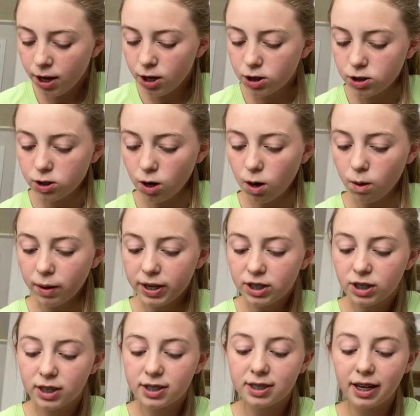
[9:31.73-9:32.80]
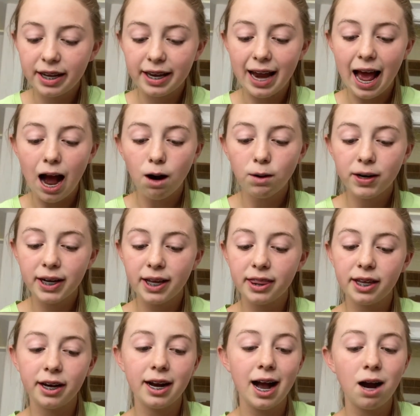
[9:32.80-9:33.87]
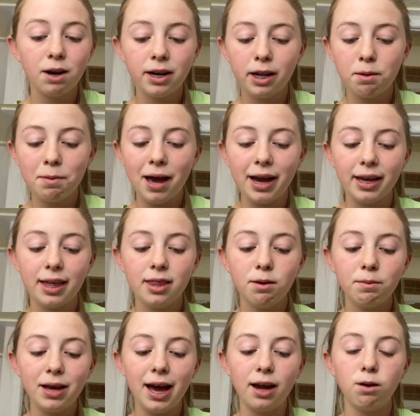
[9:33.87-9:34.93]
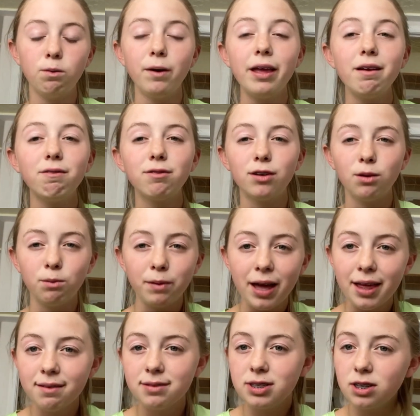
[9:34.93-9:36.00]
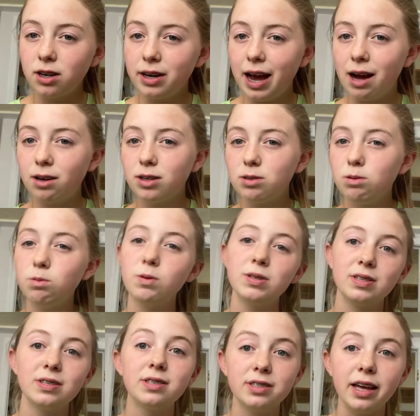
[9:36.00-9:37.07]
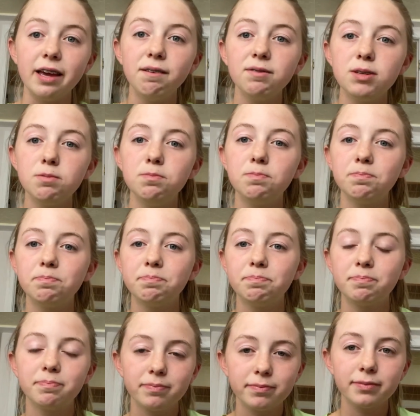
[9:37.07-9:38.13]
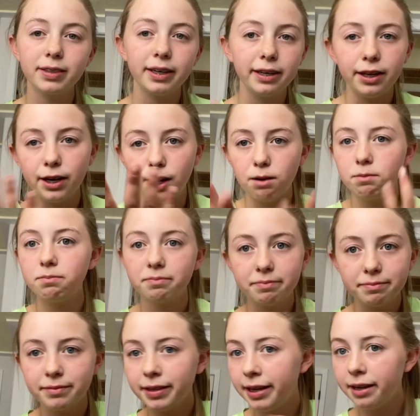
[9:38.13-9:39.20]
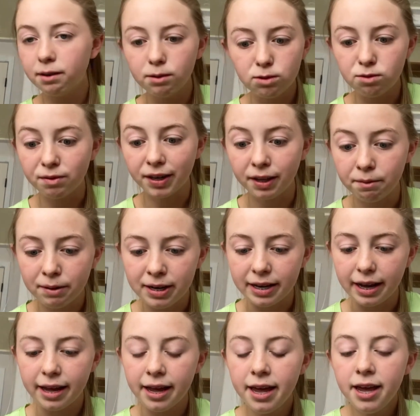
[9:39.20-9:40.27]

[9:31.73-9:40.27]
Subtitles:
So it took us like an hour to get there, hour to get back, and then we had to wait for the waves to go down because it wasn't safe to, it was really windy.